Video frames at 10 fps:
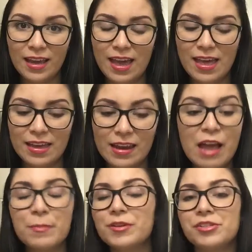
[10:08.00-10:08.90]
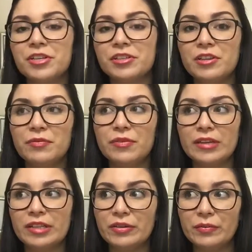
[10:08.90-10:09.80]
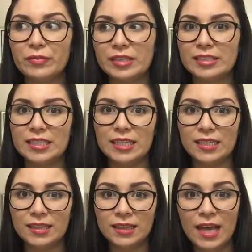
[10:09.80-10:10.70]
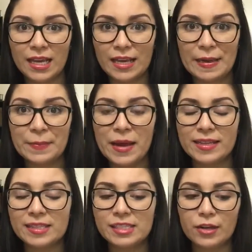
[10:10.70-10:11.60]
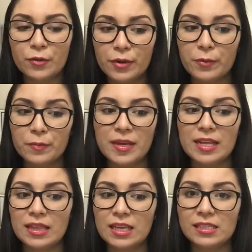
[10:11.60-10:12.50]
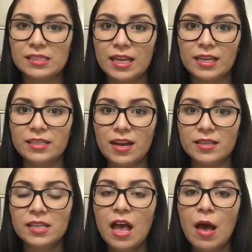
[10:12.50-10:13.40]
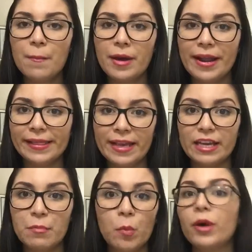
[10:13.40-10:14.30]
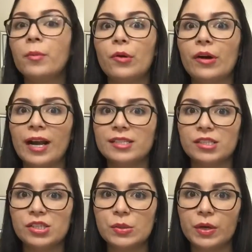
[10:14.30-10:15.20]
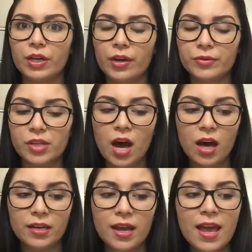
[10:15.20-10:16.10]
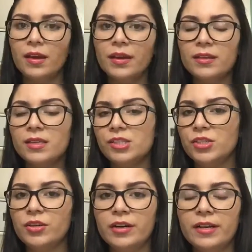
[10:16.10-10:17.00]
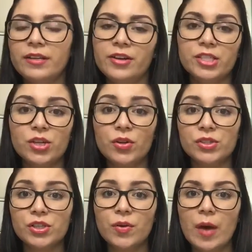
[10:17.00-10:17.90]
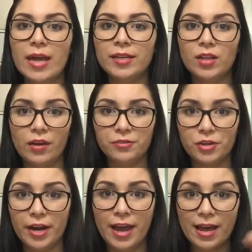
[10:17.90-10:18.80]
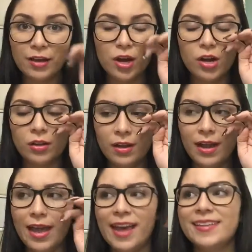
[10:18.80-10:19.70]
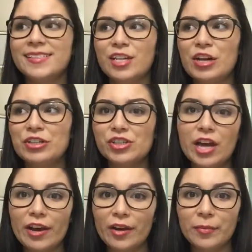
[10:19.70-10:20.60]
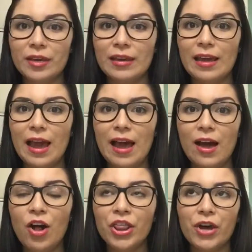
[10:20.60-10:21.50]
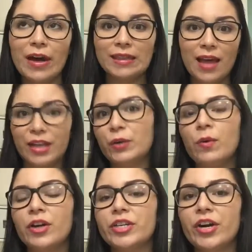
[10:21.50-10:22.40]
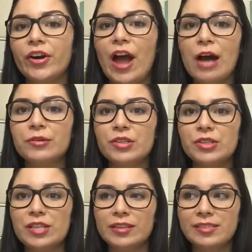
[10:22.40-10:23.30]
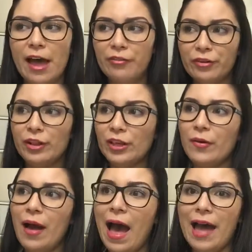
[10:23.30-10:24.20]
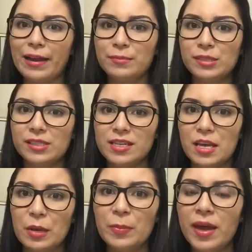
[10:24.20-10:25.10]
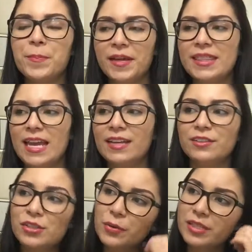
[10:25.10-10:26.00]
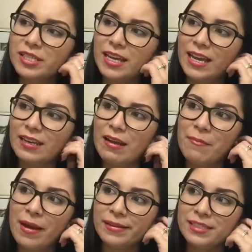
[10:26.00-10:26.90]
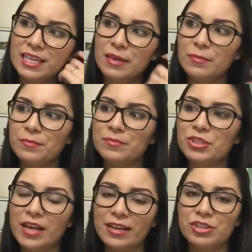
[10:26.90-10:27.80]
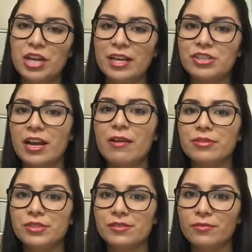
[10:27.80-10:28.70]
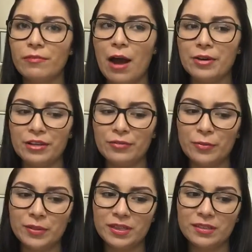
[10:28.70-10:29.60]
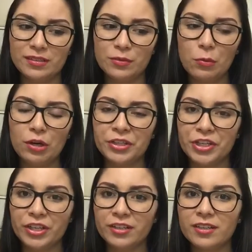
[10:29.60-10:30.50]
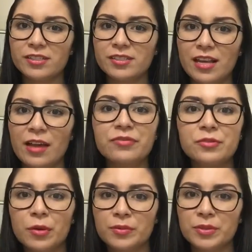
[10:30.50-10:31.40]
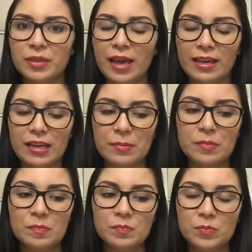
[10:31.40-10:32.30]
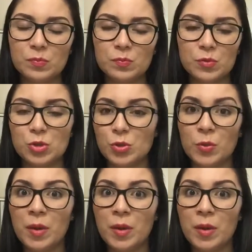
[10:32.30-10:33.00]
and I personally really like him. I disagree with many things that he does, but I like him more and more as the story goes on. In this story, there is also a love triangle, and on Shatter Me, although I like Warner, I was definitely on Adam's team, but then towards the end, my team kind of changed and I was rooting for Warner because I've grown to like him so